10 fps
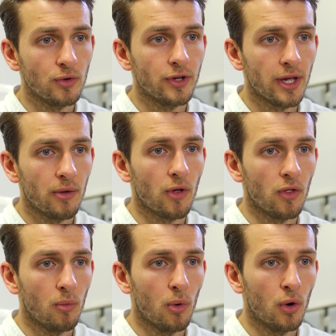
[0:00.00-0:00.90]
to use on
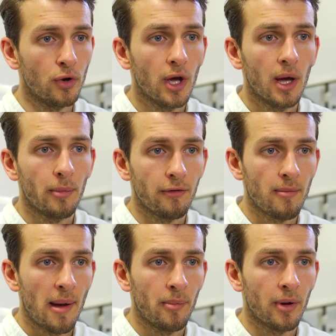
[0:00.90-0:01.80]
the ward, but
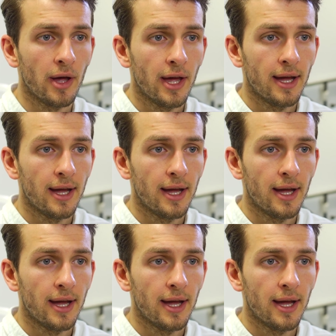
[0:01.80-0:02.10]
remember,